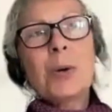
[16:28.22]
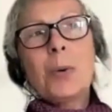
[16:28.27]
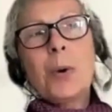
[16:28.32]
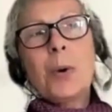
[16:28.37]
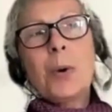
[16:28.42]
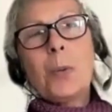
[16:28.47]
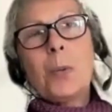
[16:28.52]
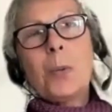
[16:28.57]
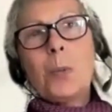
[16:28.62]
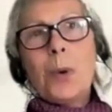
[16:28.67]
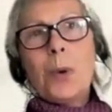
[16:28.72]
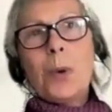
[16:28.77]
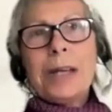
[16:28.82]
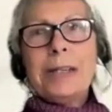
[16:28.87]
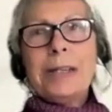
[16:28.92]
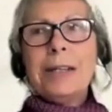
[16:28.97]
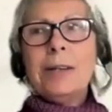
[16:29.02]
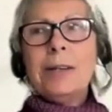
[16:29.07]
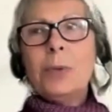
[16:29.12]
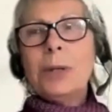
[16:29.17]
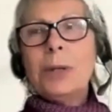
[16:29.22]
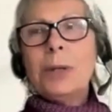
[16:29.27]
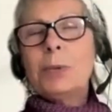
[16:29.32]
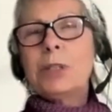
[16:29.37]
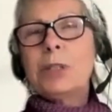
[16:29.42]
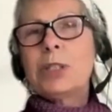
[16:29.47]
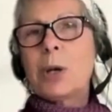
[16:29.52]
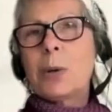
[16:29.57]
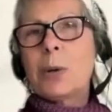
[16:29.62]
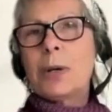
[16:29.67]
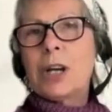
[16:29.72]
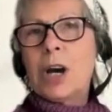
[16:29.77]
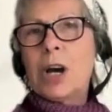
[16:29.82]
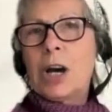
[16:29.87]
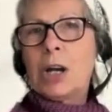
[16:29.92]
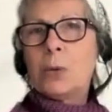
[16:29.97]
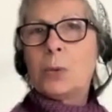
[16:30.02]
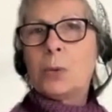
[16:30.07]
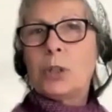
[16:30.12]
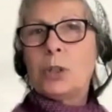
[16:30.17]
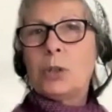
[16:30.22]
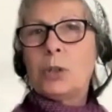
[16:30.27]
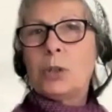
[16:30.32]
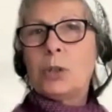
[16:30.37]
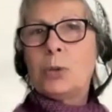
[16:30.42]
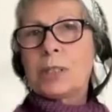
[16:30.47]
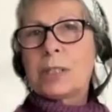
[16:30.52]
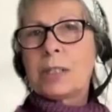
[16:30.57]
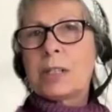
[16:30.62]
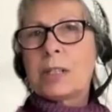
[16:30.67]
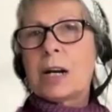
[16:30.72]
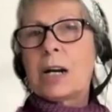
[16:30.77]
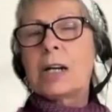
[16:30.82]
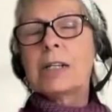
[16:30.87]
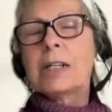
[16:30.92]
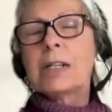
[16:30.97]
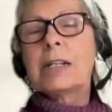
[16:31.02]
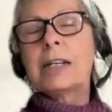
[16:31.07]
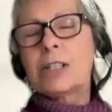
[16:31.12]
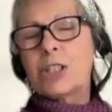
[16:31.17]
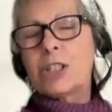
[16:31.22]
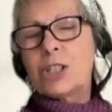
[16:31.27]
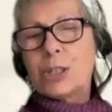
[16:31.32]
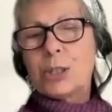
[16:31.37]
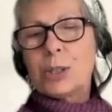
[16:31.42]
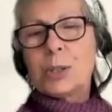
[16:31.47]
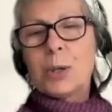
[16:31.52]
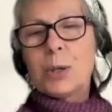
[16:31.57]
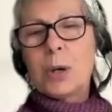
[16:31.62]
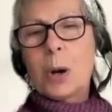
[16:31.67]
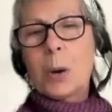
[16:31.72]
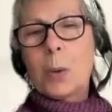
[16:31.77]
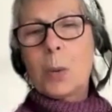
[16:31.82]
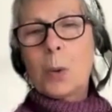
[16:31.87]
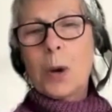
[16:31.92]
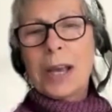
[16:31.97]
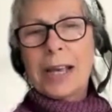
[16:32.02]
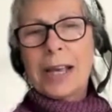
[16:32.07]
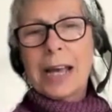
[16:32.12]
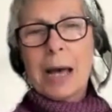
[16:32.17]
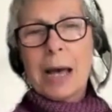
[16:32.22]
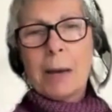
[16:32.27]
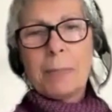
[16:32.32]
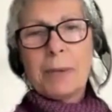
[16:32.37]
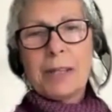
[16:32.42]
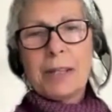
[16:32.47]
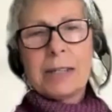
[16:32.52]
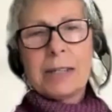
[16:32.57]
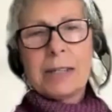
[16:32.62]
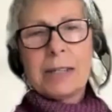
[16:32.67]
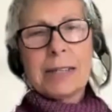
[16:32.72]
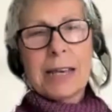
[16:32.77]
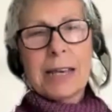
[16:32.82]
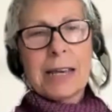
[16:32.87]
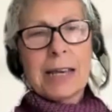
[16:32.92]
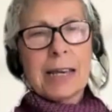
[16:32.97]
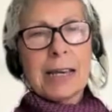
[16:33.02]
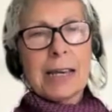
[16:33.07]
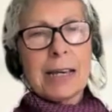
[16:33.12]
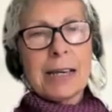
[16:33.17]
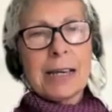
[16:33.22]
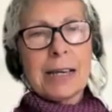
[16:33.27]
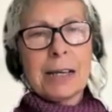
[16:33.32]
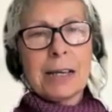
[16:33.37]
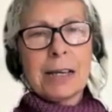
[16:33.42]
what was going on when you were starting to wake up and say,